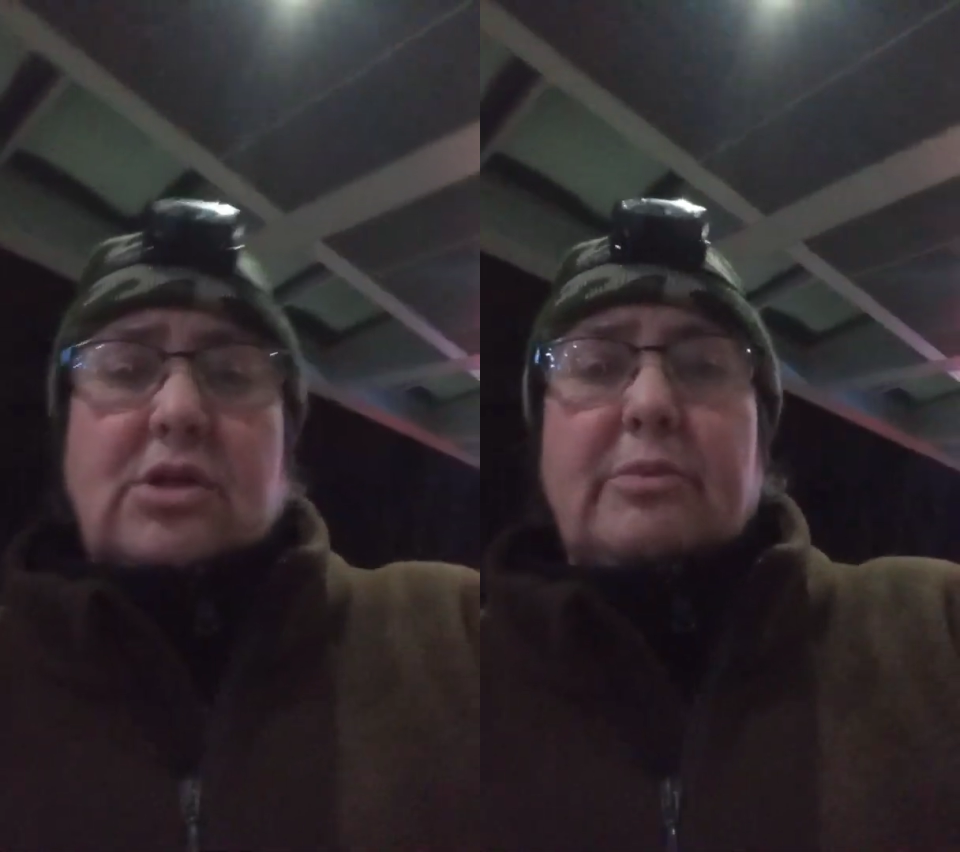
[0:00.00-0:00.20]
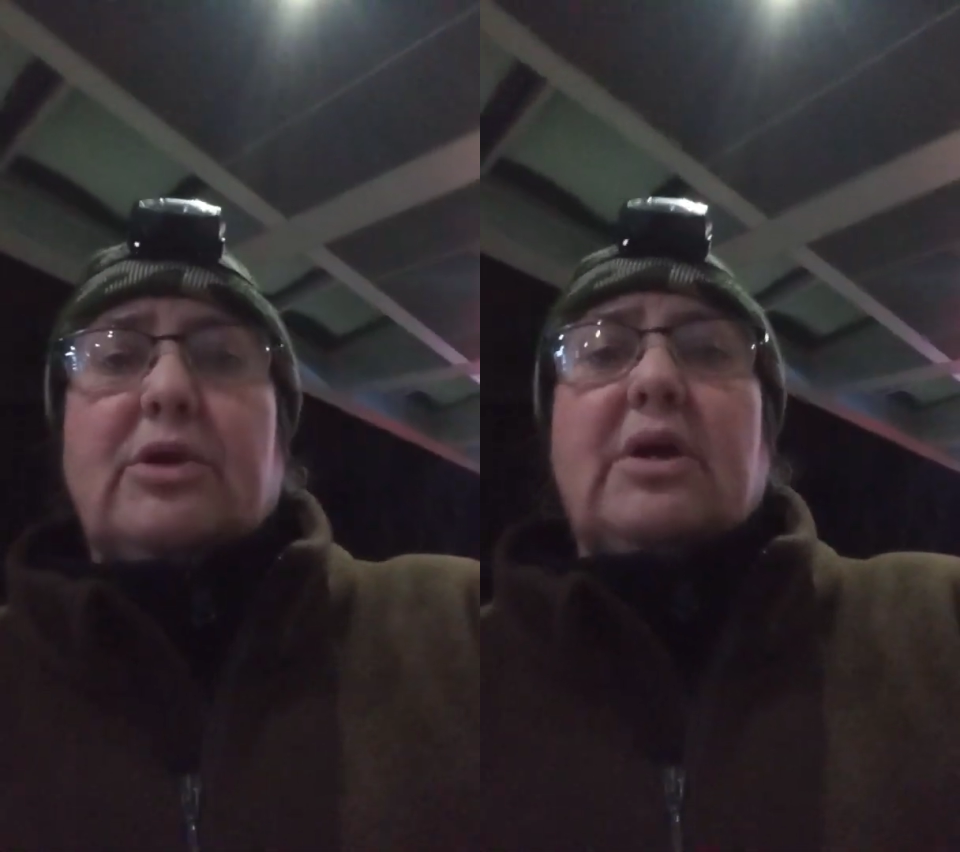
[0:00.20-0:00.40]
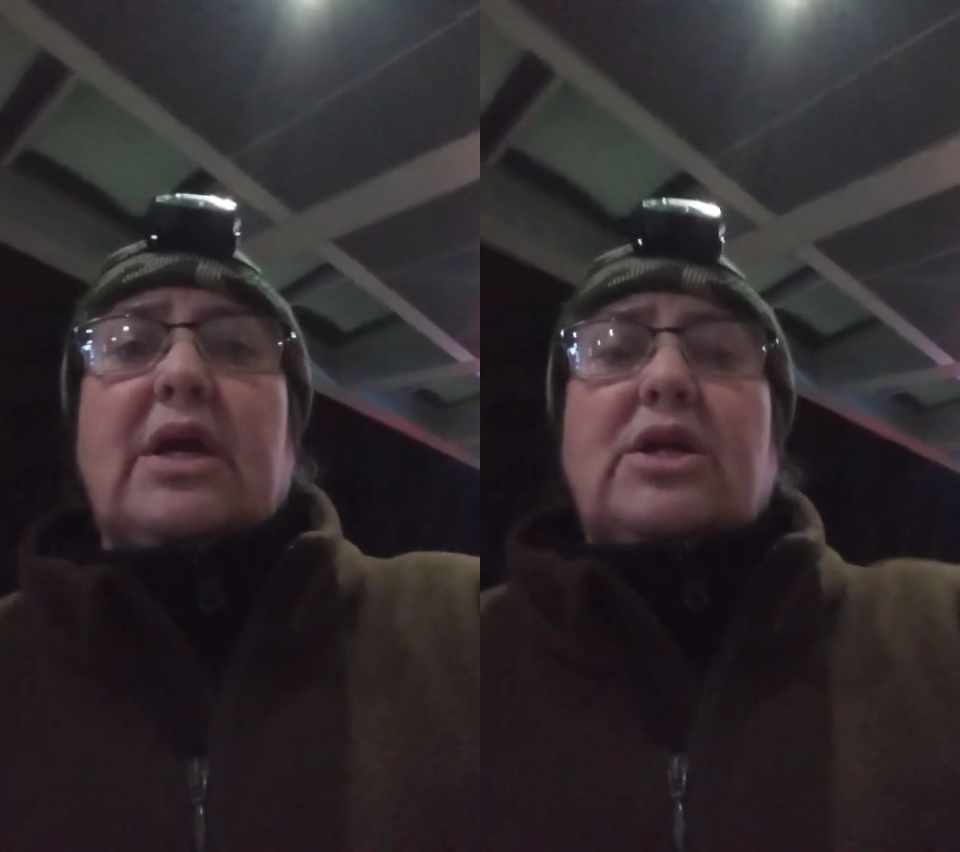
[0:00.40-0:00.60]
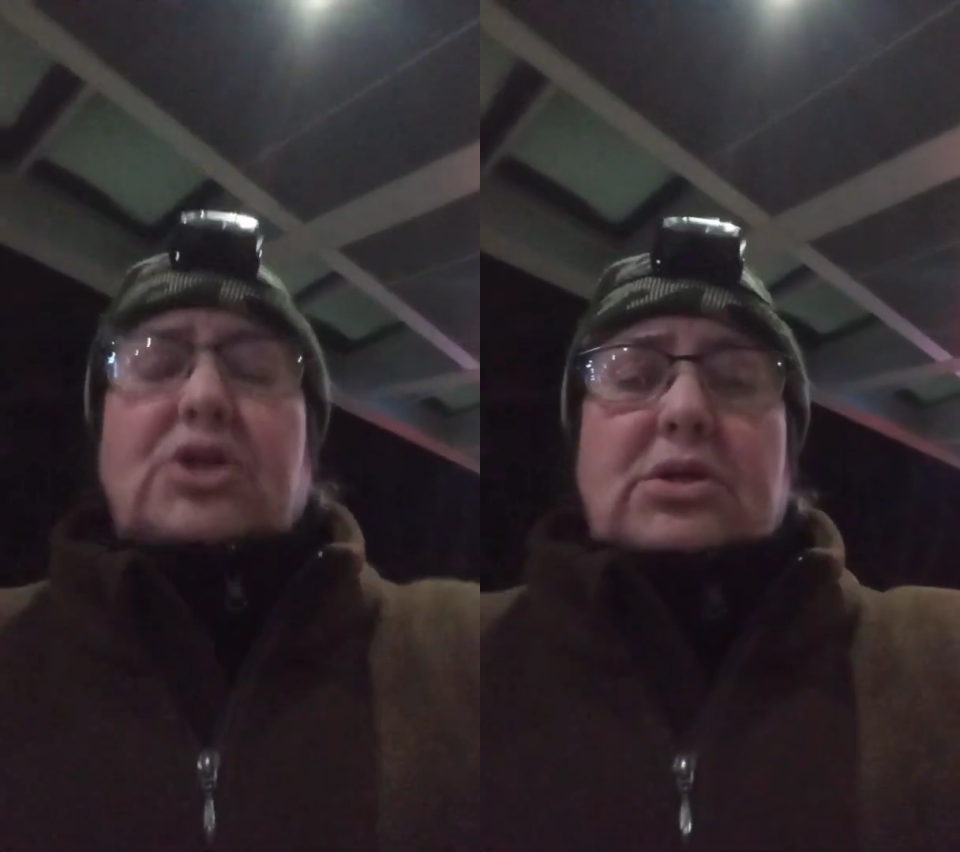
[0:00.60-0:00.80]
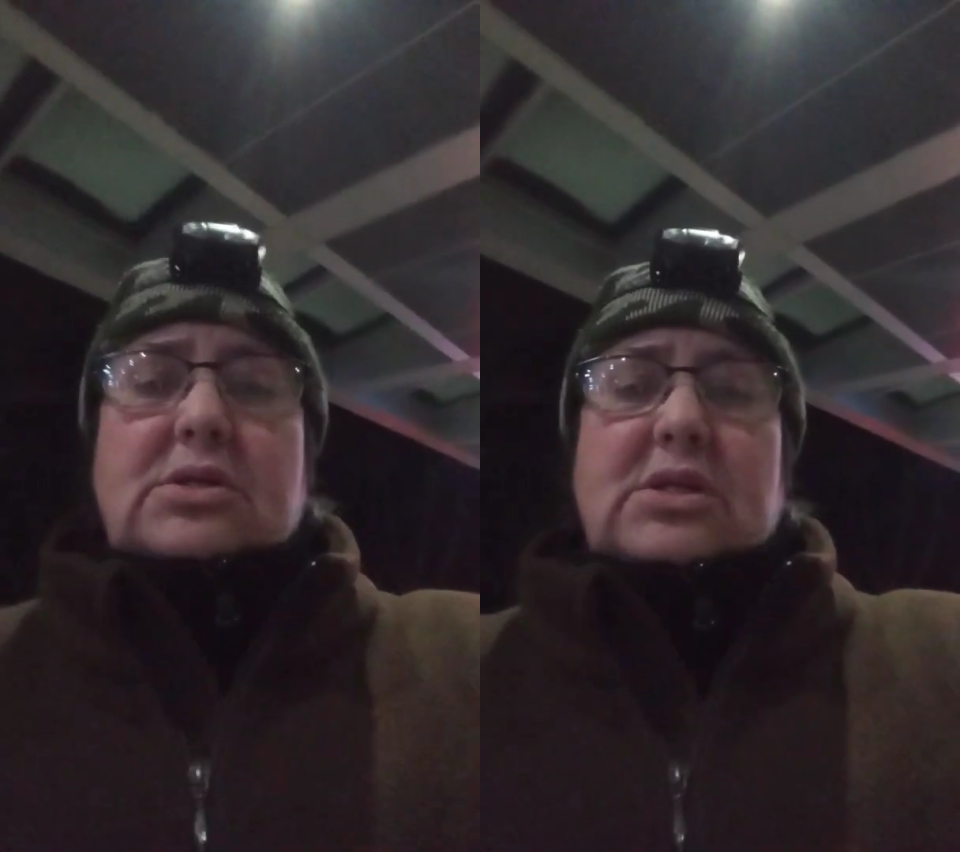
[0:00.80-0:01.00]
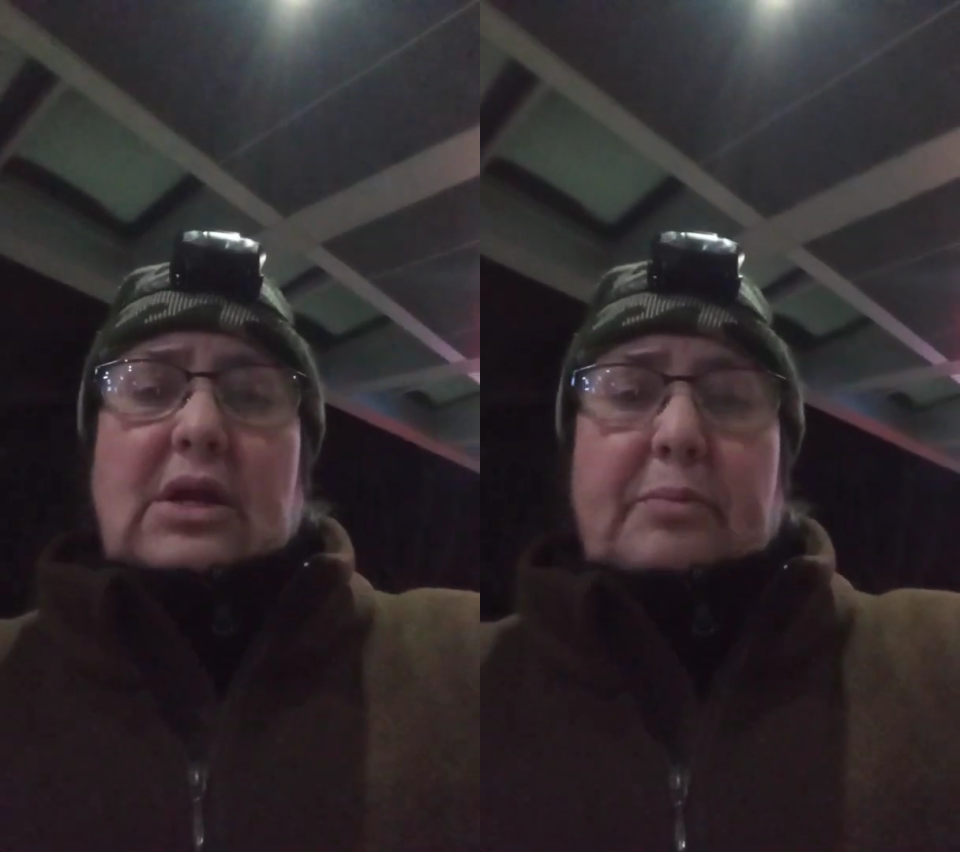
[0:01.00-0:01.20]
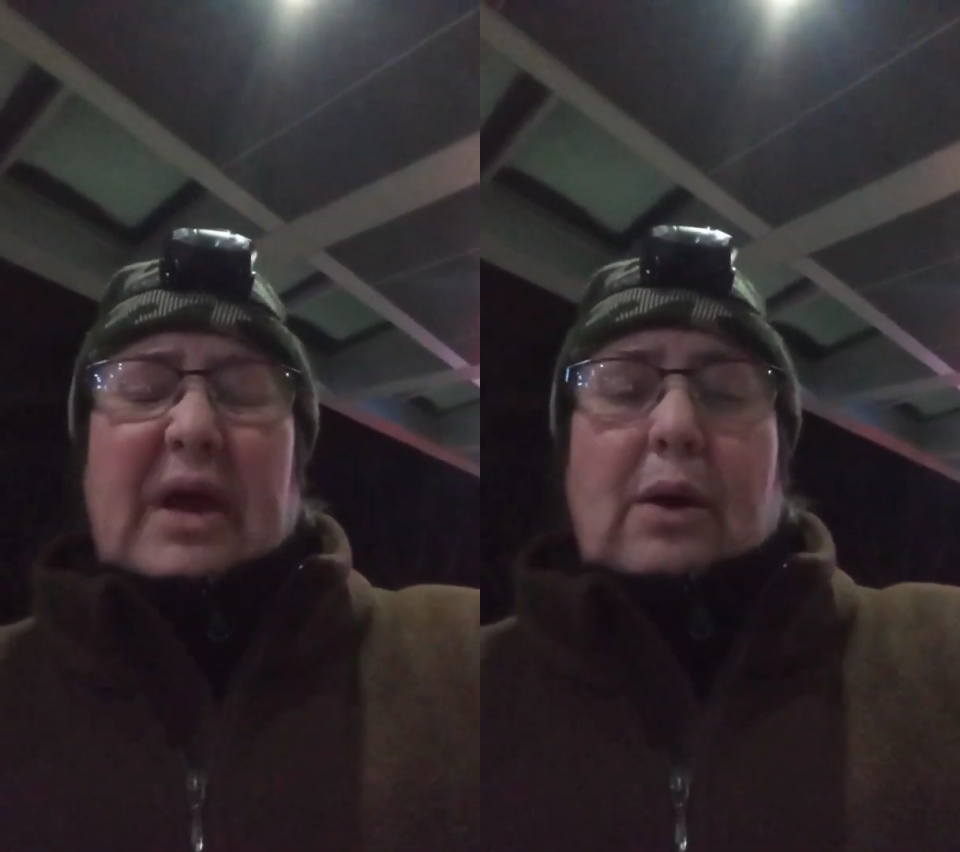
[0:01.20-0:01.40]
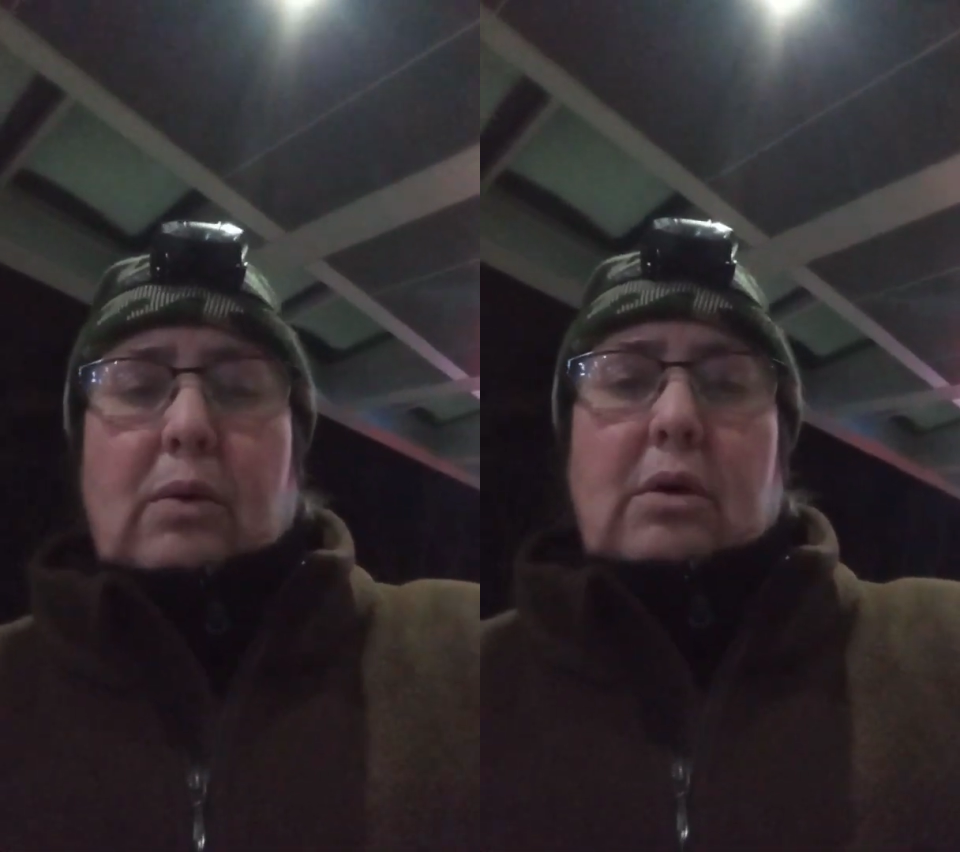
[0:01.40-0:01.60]
communications and
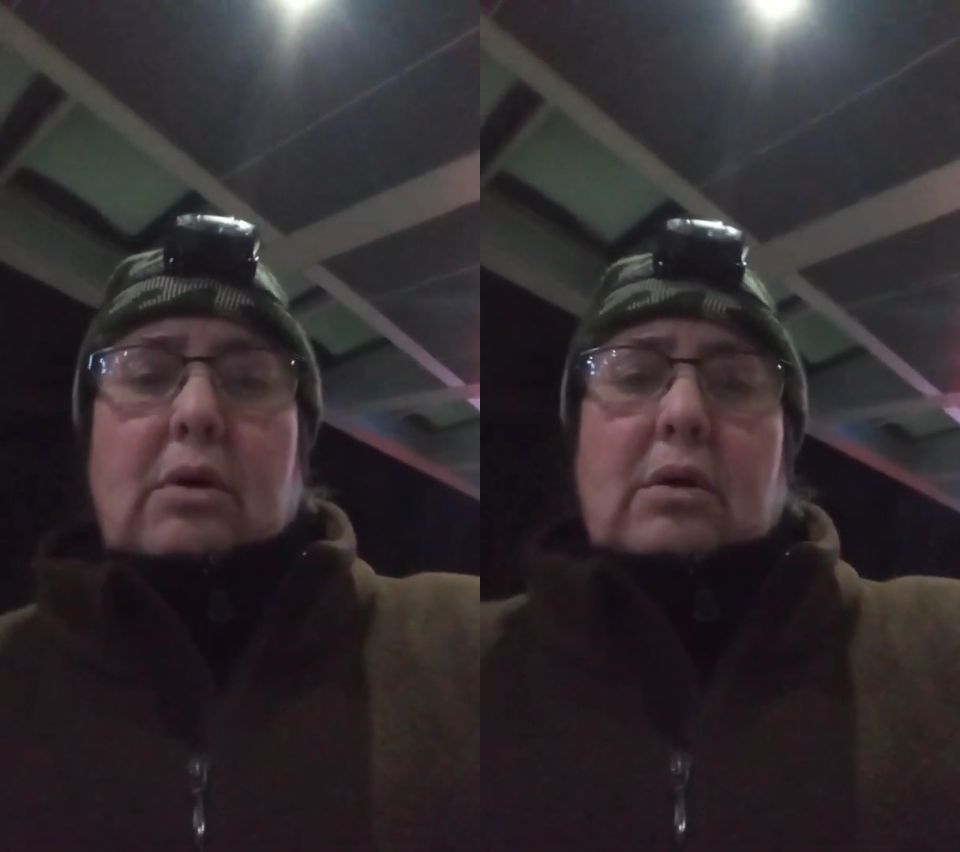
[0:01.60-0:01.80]
power.